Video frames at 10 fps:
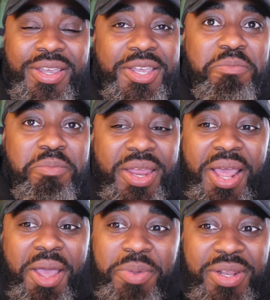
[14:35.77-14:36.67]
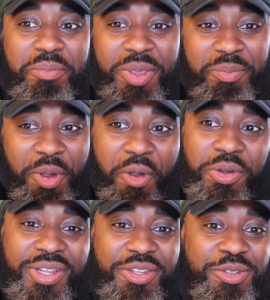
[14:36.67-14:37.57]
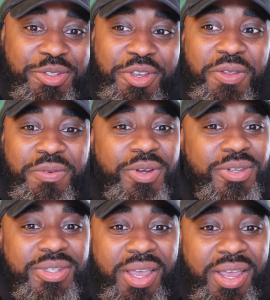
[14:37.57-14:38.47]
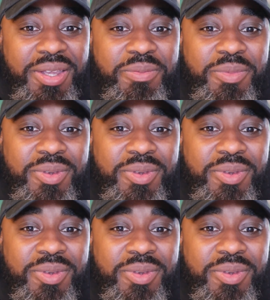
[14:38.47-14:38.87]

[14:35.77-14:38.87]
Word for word: it may not be the pink pony that you saw the first time.